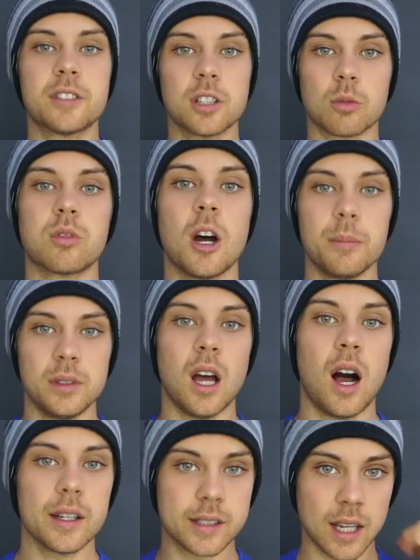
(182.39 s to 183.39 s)
to rub
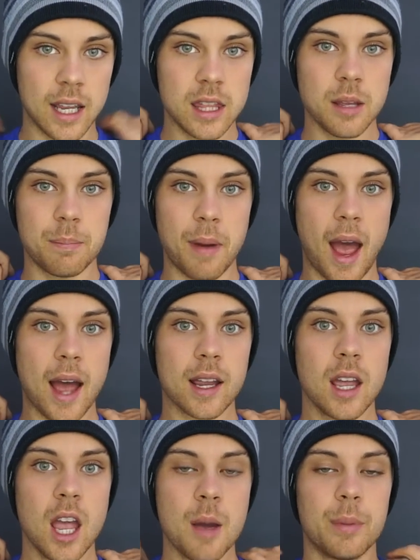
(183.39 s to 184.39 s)
knots in the
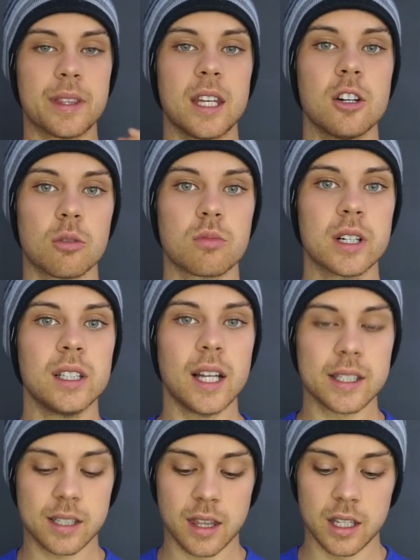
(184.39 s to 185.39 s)
back, but they don't
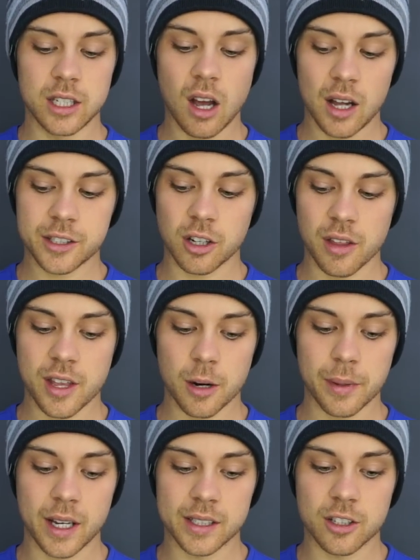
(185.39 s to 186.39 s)
realize that the knots are there
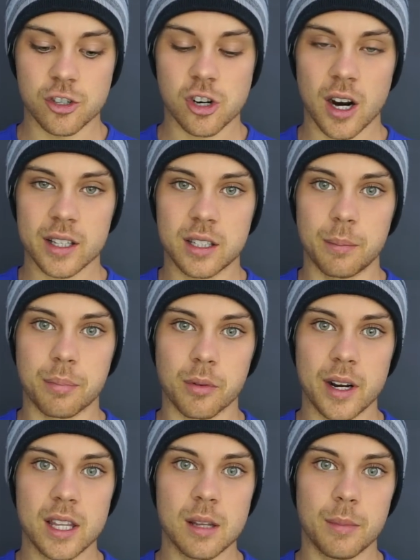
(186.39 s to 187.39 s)
because they're trying to
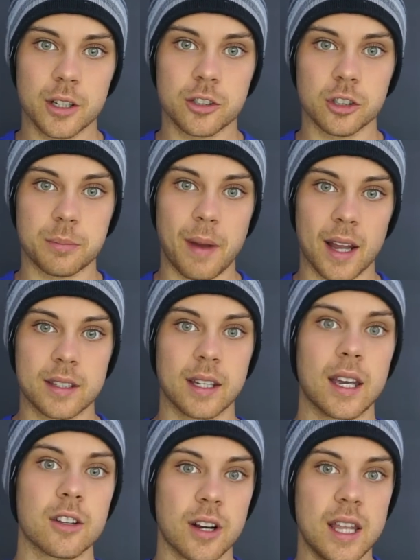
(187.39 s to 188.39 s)
bring the muscles back
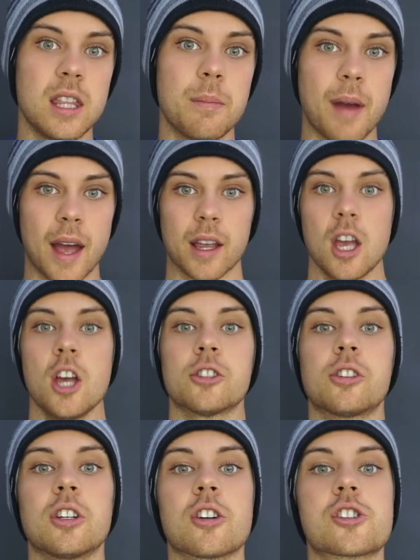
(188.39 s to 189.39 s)
together in the back
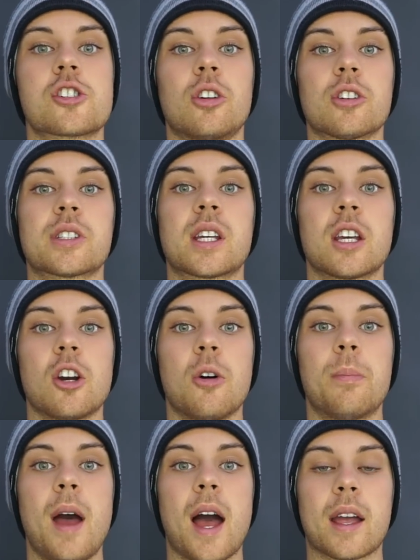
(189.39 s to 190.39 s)
so your shoulders can go
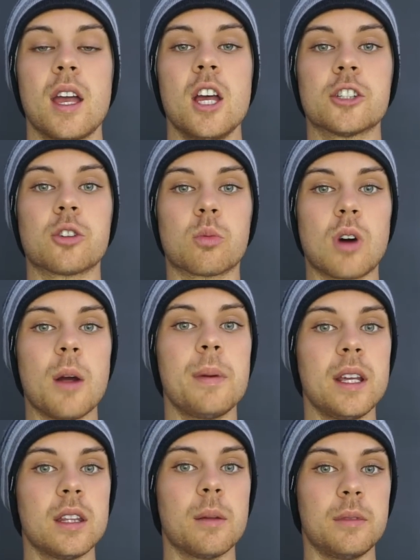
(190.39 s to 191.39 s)
back. So
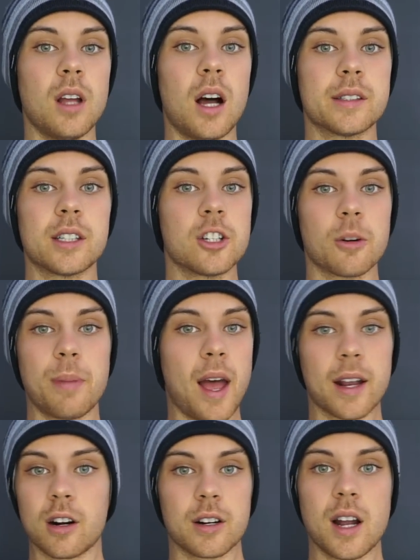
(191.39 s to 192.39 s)
rubbing the knots in your
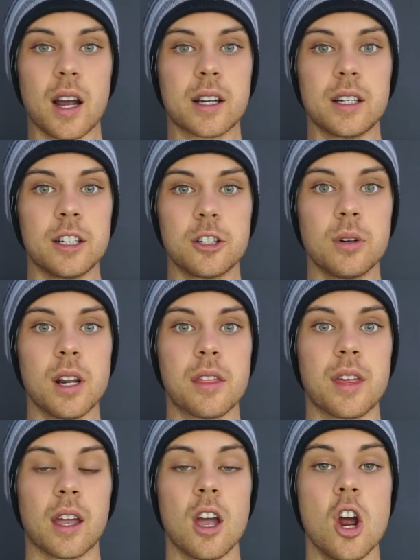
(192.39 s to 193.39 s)
back are not going to do
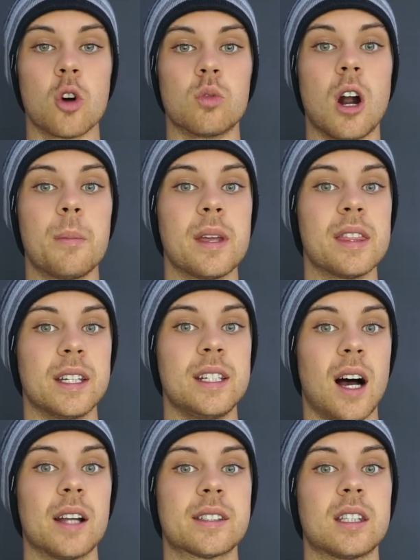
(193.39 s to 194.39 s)
anything. Rubbing the
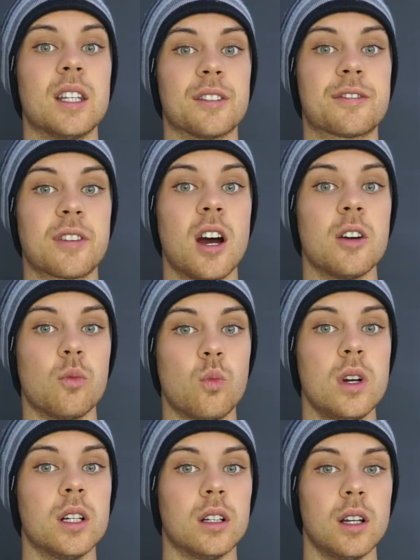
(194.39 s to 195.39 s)
knots in the front
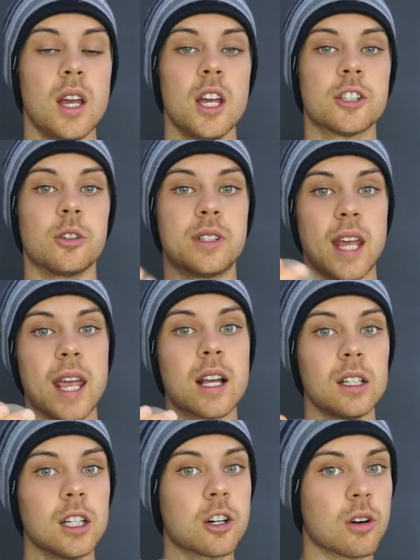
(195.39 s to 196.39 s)
will. So take
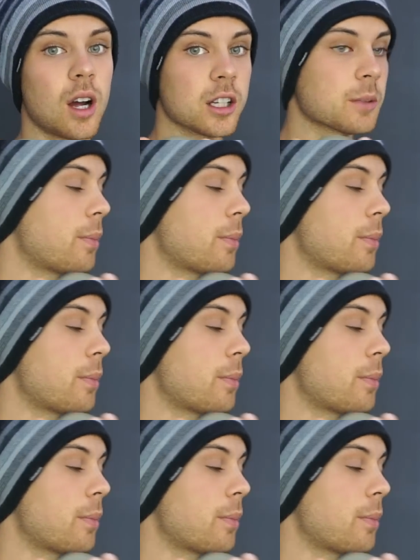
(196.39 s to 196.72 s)
a lacrosse